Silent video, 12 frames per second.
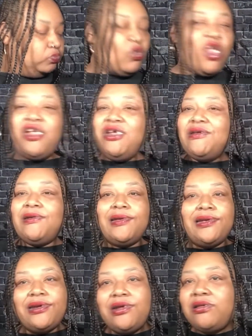He can be
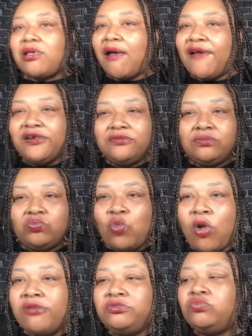anything.
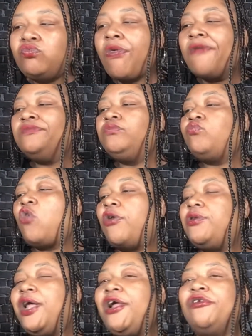
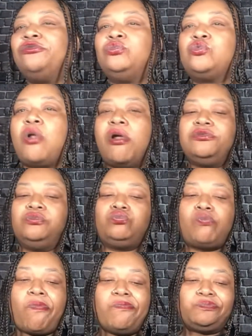Now,
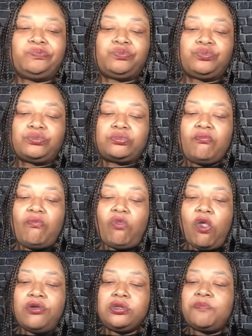
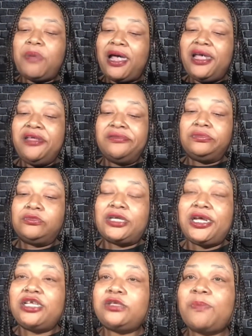Spike, when I
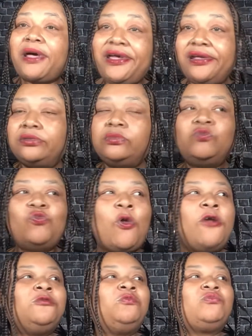had Spike,
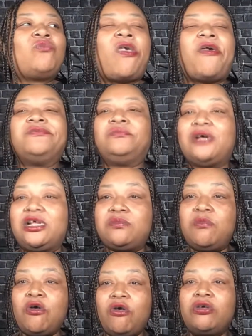my
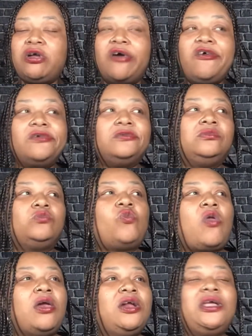small dog,
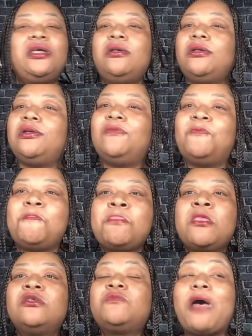he ain't eat.
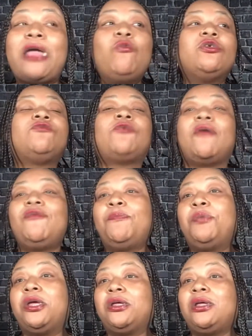Spike was very
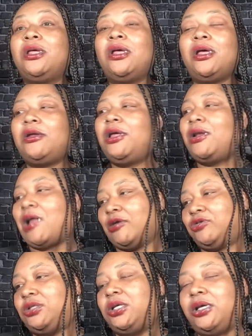picky. He
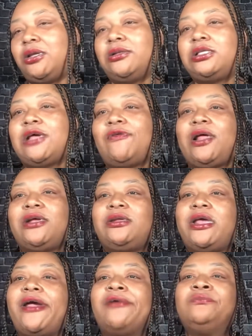liked chicken and stuff like
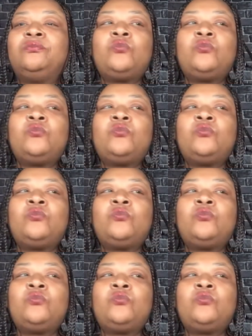that.